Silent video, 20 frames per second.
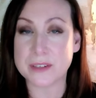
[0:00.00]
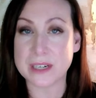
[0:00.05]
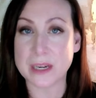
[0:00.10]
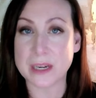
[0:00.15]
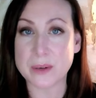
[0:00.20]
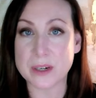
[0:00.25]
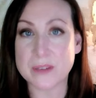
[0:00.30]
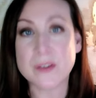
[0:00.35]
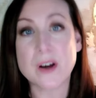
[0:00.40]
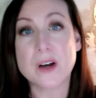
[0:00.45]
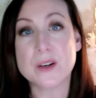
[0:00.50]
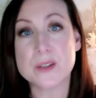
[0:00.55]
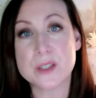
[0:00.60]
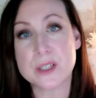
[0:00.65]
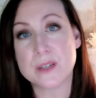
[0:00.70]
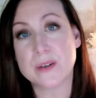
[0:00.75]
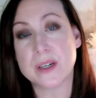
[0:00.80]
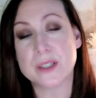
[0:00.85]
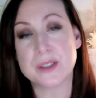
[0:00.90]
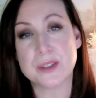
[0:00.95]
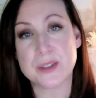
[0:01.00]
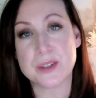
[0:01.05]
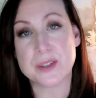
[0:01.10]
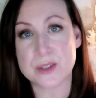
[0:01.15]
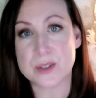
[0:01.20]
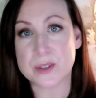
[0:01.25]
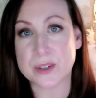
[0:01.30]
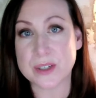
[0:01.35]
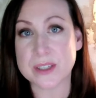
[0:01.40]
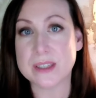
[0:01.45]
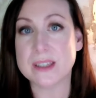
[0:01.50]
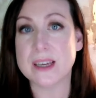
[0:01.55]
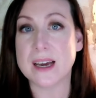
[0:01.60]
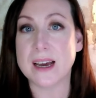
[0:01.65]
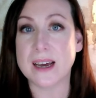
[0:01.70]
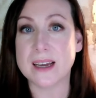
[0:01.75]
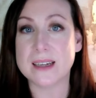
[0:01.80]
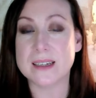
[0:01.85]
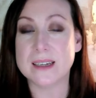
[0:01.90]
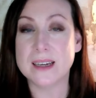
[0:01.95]
And I would have also understood
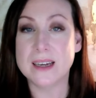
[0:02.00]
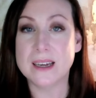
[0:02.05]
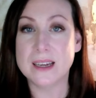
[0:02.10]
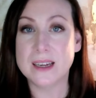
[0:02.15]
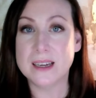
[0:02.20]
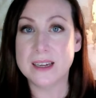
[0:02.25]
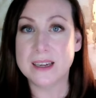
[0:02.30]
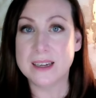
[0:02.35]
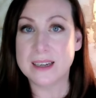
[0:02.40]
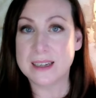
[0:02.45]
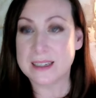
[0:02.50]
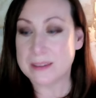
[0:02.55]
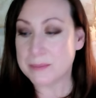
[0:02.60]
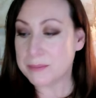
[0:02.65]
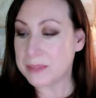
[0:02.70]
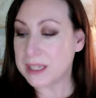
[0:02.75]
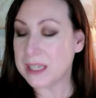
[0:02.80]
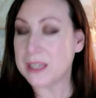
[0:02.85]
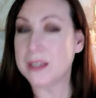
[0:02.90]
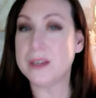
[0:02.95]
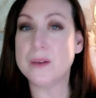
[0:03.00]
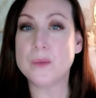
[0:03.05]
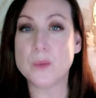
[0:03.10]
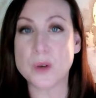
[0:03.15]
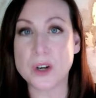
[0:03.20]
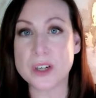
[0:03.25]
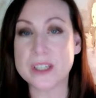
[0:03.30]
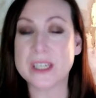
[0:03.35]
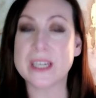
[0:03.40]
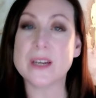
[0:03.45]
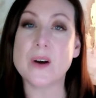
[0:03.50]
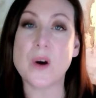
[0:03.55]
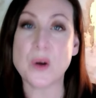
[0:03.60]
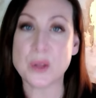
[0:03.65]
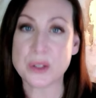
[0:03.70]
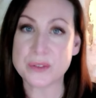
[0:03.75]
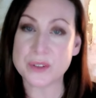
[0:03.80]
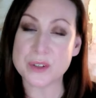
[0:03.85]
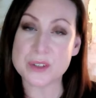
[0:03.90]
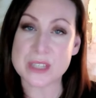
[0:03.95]
that me working
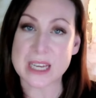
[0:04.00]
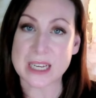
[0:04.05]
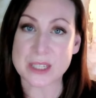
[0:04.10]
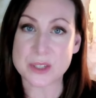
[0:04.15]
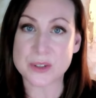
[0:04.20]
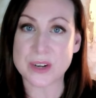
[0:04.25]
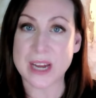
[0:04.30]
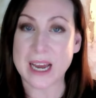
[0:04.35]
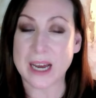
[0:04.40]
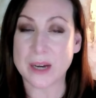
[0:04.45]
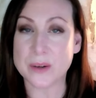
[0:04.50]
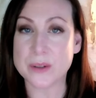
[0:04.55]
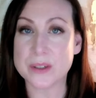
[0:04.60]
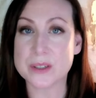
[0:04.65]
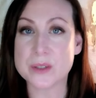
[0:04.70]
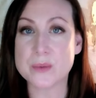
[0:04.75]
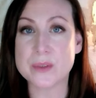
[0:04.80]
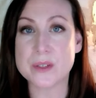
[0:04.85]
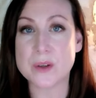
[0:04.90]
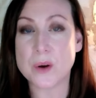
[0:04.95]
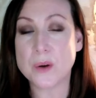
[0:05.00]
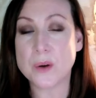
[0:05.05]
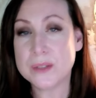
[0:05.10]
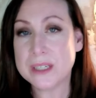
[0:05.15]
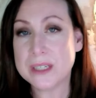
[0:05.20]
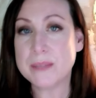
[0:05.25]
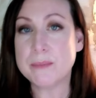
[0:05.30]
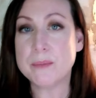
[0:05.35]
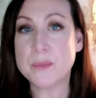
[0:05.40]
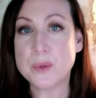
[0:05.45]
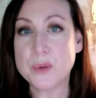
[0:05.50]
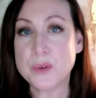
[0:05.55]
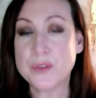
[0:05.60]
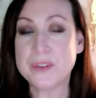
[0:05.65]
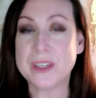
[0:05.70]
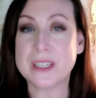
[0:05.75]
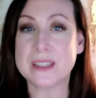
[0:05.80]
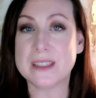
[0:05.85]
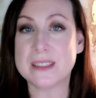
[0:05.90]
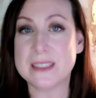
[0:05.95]
all of those extra hours was only
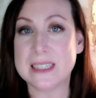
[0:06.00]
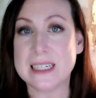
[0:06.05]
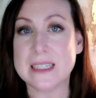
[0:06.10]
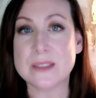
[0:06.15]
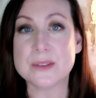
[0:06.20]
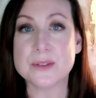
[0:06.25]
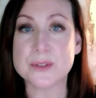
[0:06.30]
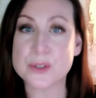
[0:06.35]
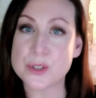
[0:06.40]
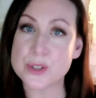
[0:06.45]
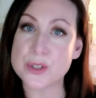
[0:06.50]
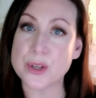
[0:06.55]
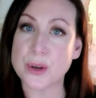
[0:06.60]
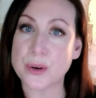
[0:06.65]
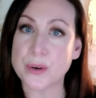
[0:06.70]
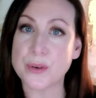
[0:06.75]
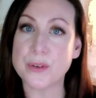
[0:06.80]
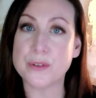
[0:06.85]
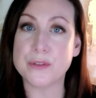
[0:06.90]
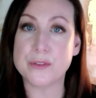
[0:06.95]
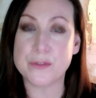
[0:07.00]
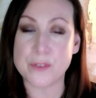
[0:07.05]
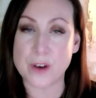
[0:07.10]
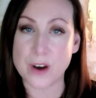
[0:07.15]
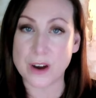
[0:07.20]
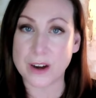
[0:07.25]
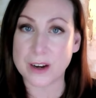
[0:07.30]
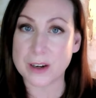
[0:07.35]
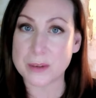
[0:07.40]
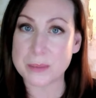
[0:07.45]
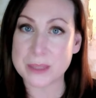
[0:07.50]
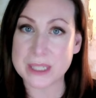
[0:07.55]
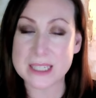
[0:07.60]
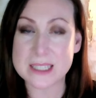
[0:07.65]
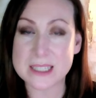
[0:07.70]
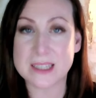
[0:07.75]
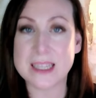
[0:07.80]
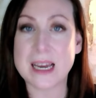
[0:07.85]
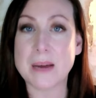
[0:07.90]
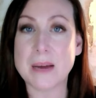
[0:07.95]
moving the needle so far,
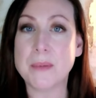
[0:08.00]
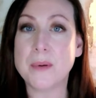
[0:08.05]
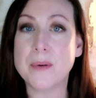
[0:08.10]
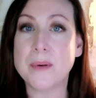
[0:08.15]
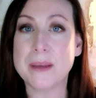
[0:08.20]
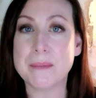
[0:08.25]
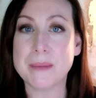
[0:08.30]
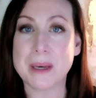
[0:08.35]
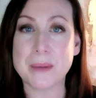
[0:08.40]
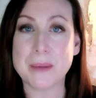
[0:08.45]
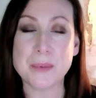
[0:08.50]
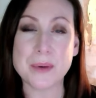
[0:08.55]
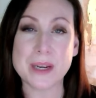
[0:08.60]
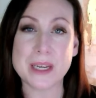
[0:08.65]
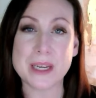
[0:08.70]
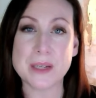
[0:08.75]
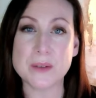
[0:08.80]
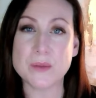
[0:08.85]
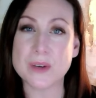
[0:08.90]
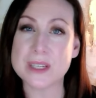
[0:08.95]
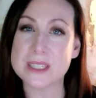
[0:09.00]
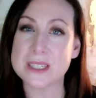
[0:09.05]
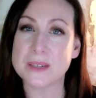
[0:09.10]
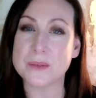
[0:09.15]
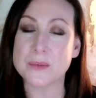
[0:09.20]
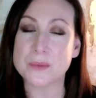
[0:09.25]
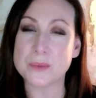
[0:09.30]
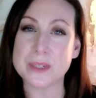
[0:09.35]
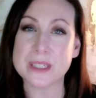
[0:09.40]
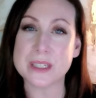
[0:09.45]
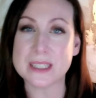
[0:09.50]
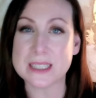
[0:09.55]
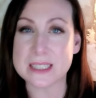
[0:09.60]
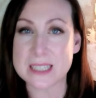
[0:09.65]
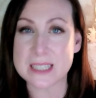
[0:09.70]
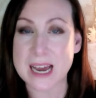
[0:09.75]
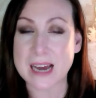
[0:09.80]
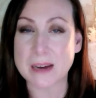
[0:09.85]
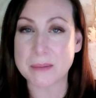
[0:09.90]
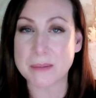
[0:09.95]
because at that point, my brain wasn't really
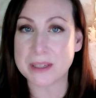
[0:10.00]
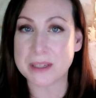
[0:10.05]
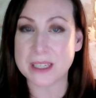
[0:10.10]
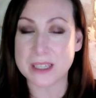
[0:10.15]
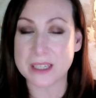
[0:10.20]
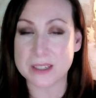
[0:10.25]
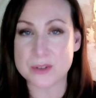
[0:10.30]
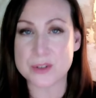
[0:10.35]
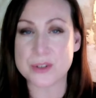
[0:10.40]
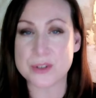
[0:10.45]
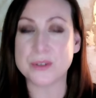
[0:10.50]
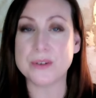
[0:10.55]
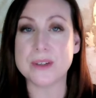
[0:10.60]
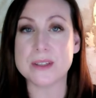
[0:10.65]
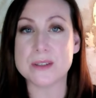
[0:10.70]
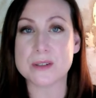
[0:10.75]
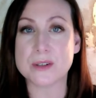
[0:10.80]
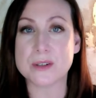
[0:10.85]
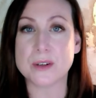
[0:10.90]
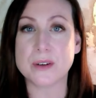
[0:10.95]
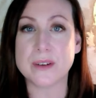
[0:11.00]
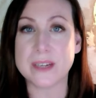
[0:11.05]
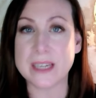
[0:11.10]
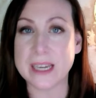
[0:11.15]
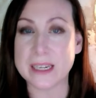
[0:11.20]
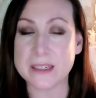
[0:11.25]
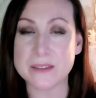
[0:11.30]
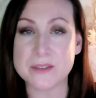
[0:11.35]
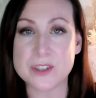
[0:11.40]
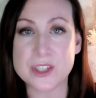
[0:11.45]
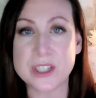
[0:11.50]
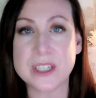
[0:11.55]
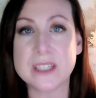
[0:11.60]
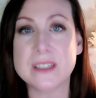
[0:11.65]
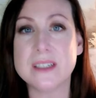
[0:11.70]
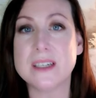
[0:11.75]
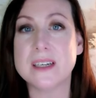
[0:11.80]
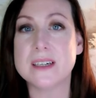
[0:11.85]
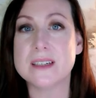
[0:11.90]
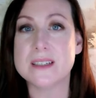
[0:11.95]
tapping into its creative
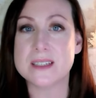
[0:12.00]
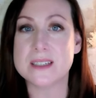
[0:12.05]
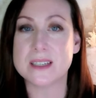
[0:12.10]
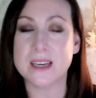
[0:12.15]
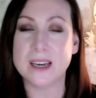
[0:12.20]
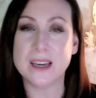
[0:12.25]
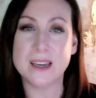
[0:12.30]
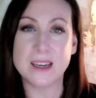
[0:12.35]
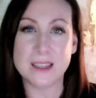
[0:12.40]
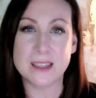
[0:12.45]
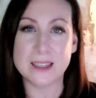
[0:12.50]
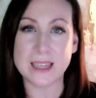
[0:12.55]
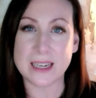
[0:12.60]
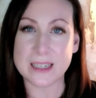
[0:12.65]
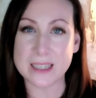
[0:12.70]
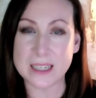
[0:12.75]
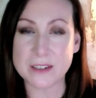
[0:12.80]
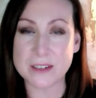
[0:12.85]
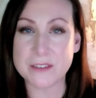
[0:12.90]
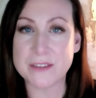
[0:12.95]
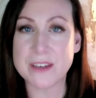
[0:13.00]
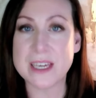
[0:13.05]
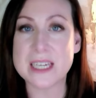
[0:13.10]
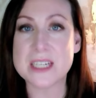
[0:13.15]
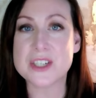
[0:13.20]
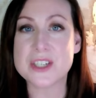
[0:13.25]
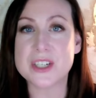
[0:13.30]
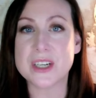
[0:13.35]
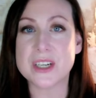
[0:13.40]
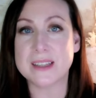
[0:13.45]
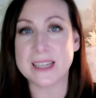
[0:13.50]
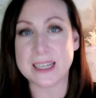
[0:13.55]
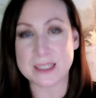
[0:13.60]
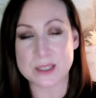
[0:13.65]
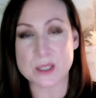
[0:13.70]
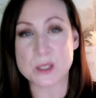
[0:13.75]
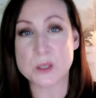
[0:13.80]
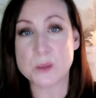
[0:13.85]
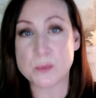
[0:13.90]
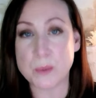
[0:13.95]
genius, that innovation,
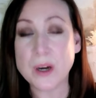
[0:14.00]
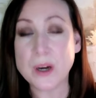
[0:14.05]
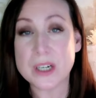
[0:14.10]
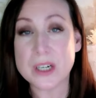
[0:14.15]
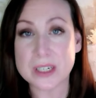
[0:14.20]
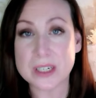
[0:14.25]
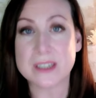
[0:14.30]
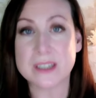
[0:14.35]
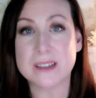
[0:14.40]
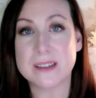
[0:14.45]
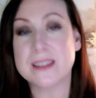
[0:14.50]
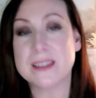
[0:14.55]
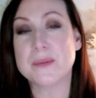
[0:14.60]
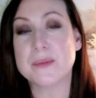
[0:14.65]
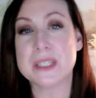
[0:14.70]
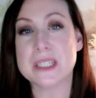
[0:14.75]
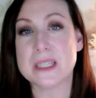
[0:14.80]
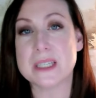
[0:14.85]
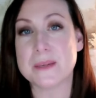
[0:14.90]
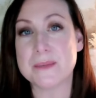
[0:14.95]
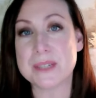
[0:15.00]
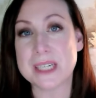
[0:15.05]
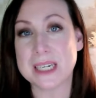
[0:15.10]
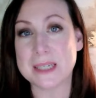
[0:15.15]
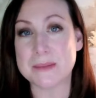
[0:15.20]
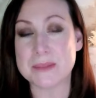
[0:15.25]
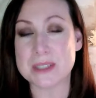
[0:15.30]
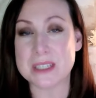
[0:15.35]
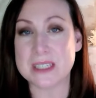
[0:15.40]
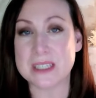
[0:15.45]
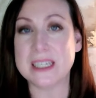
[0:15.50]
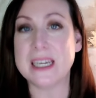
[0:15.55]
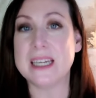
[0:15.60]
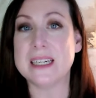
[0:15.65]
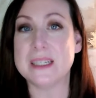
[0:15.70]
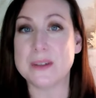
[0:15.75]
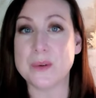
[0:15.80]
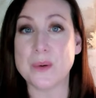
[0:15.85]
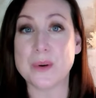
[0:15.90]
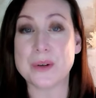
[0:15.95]
that spark that we sometimes
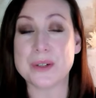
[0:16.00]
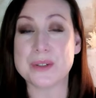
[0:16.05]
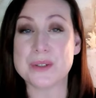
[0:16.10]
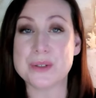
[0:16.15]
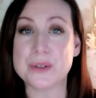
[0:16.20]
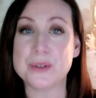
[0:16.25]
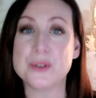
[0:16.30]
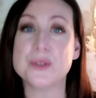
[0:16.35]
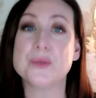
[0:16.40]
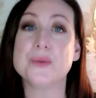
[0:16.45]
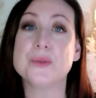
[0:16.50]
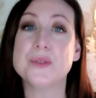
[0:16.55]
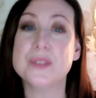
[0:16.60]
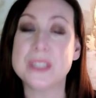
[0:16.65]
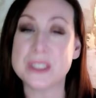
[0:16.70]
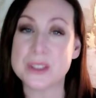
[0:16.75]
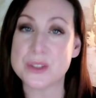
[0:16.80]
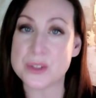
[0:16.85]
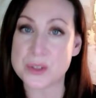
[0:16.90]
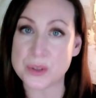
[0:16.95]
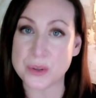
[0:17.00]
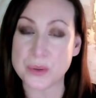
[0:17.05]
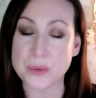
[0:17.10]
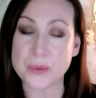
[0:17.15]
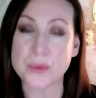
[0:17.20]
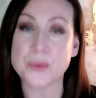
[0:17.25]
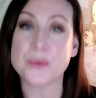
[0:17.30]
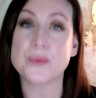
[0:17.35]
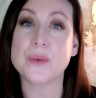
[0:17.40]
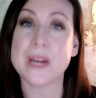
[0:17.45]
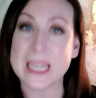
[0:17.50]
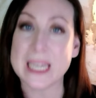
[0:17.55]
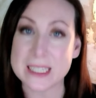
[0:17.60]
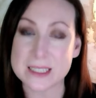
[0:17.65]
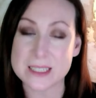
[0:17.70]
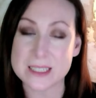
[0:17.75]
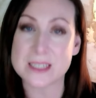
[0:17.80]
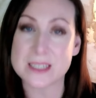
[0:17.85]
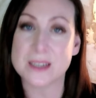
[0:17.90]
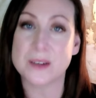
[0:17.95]
need in order to truly do
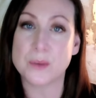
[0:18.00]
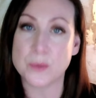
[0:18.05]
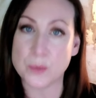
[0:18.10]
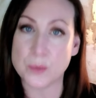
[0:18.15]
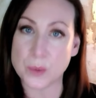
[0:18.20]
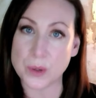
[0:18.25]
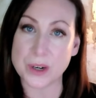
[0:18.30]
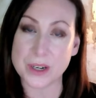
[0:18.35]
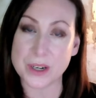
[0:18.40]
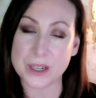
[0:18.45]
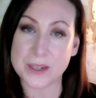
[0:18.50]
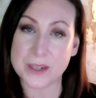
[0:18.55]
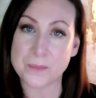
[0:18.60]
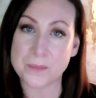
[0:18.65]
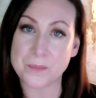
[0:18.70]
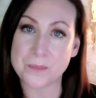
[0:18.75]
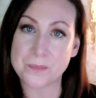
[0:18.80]
great work.